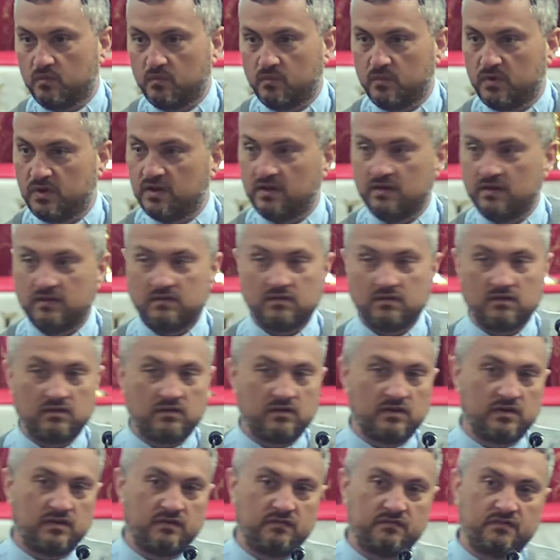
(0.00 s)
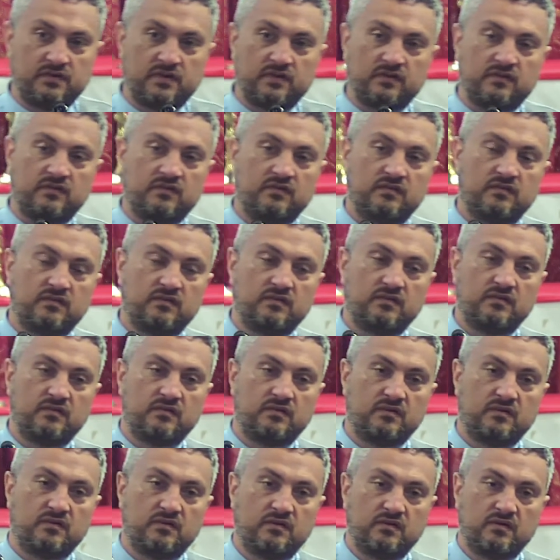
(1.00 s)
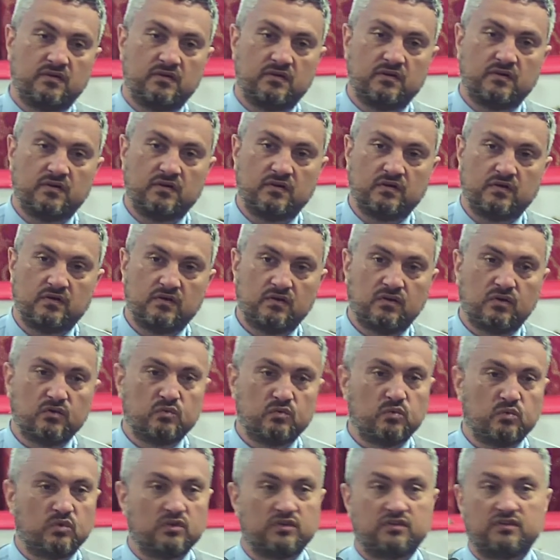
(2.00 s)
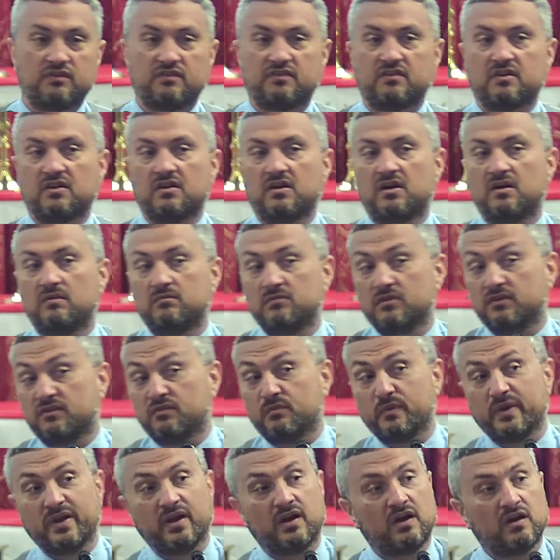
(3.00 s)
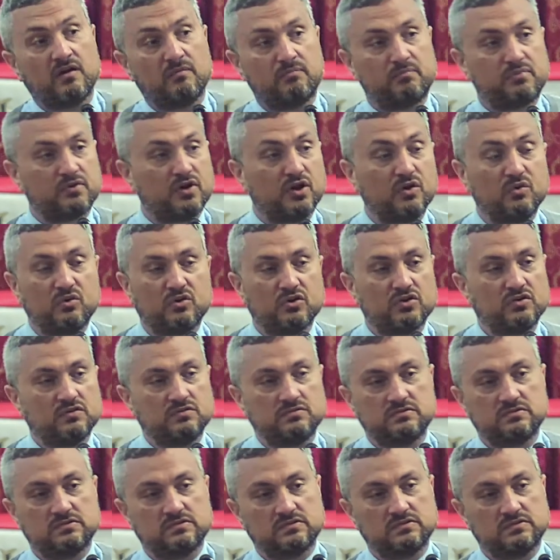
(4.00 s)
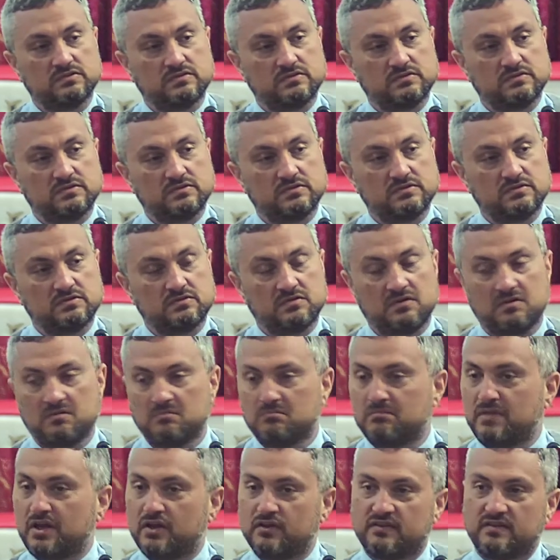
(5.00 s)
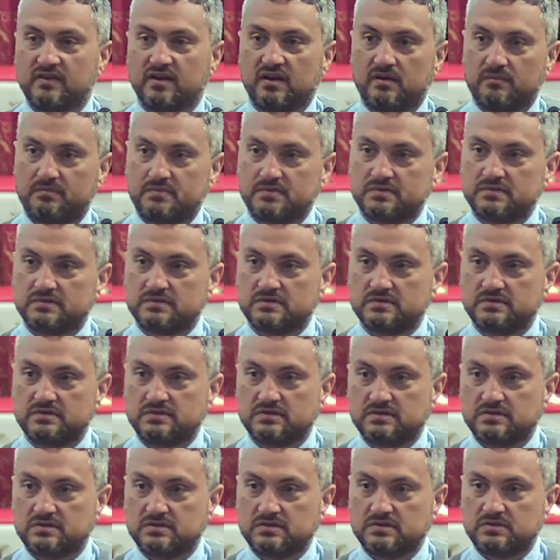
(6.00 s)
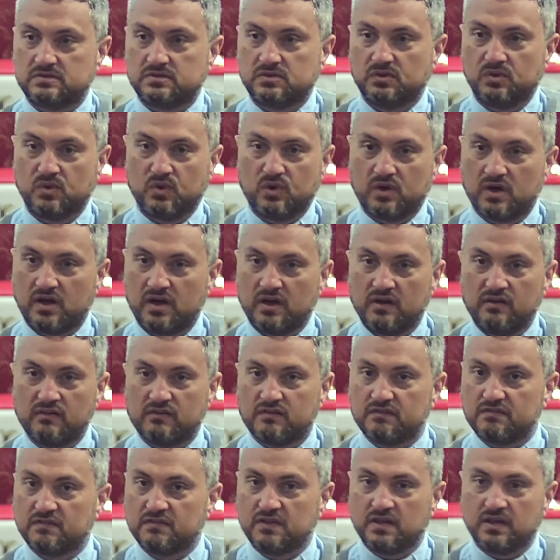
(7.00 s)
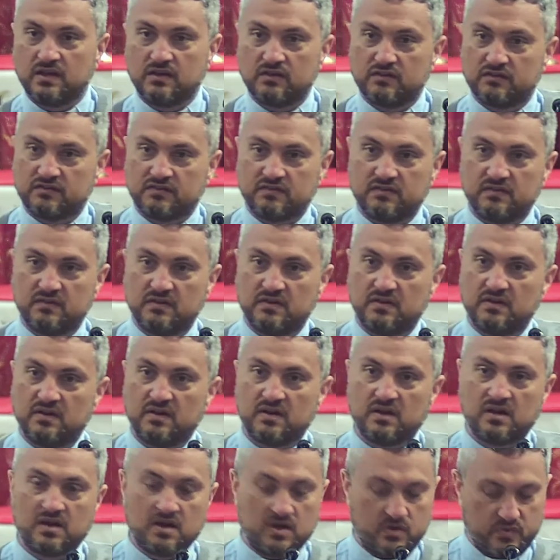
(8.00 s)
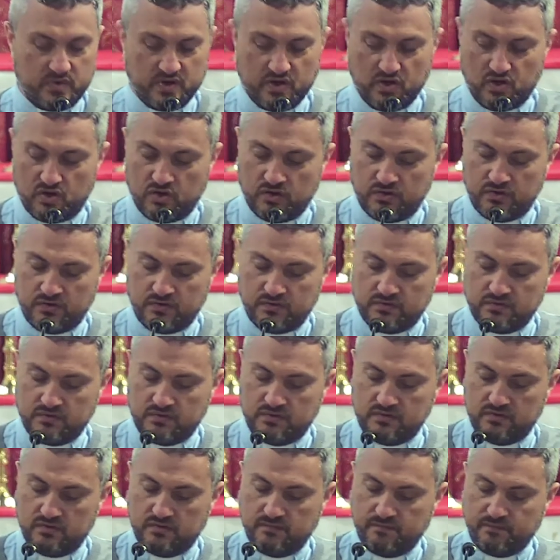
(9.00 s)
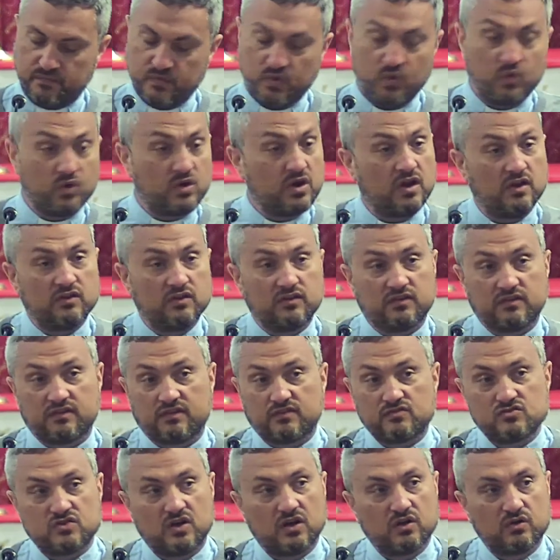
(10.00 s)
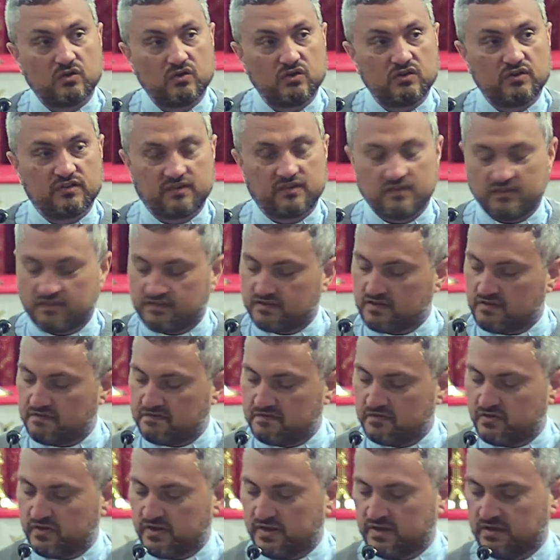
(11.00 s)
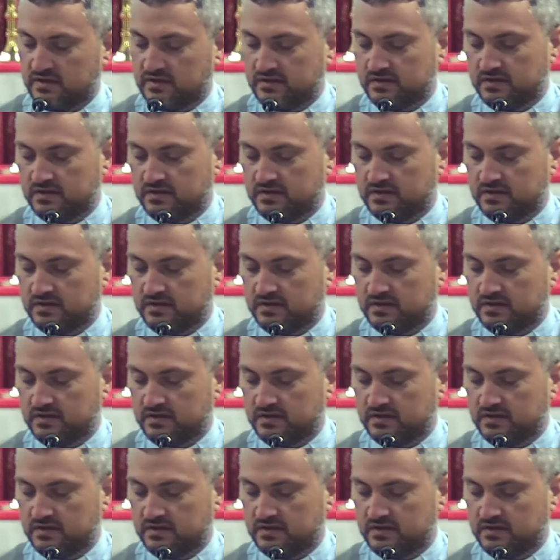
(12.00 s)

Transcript: we need to learn that God wants us to come as we are, broken, messed up, all kinds of things going on all kinds of struggles and suffering.